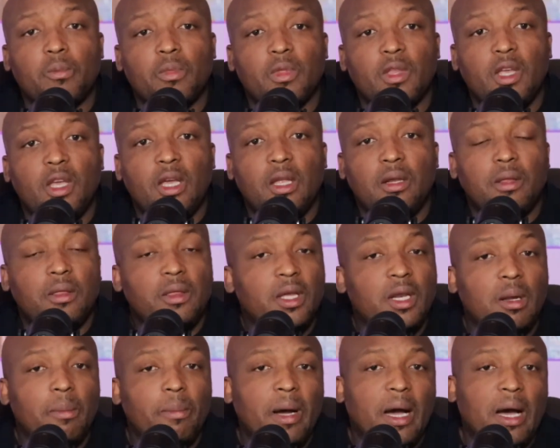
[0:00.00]
And the thing
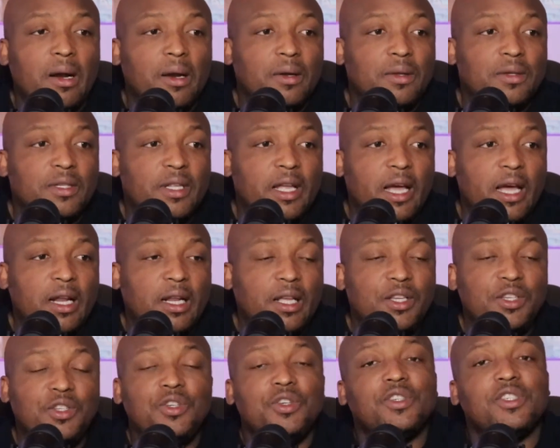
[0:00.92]
about it is that it's
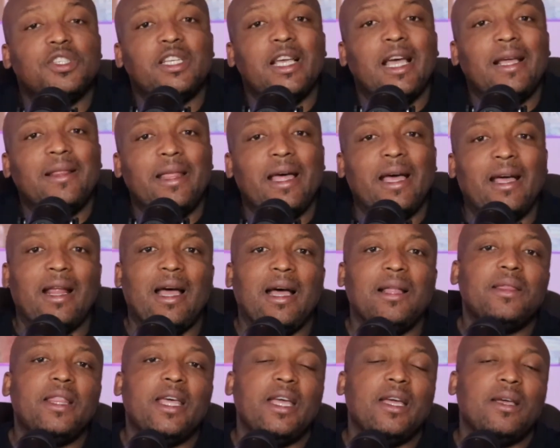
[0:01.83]
just sad that I
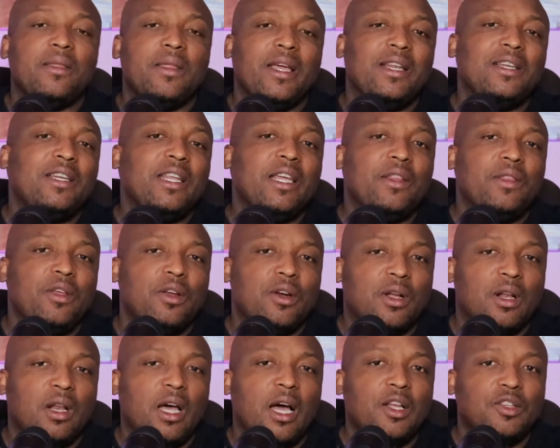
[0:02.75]
think they did their
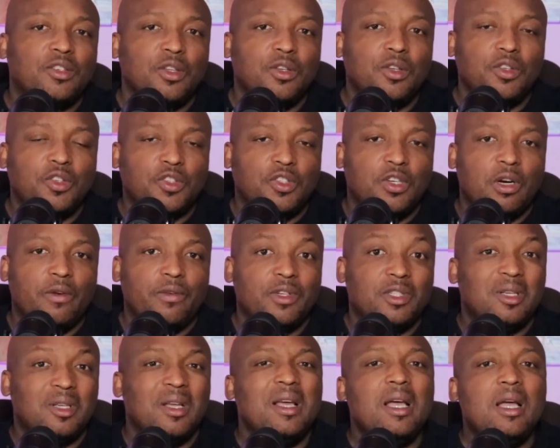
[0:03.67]
clients a disservice